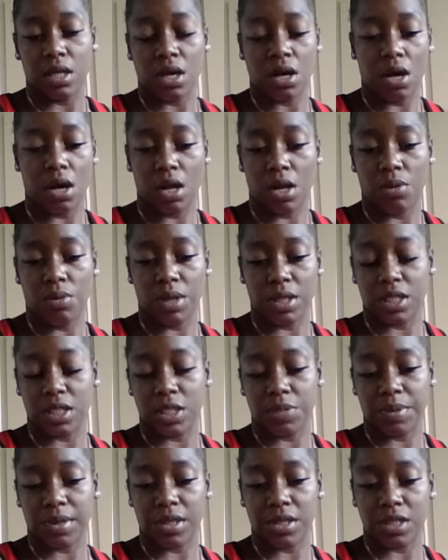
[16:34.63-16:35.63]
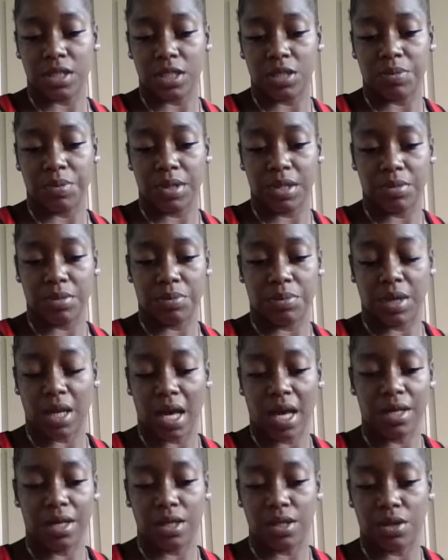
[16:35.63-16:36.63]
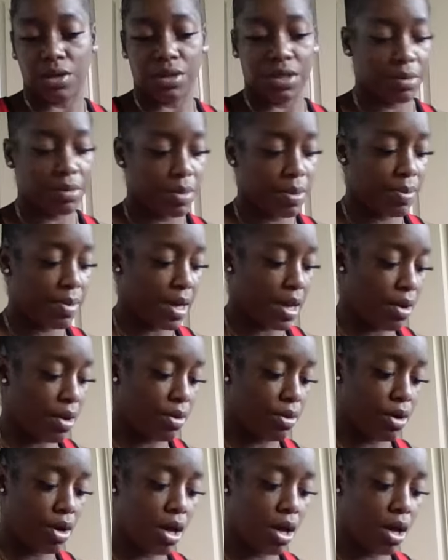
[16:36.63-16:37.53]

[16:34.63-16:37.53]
all of what this person's been plotting on them about.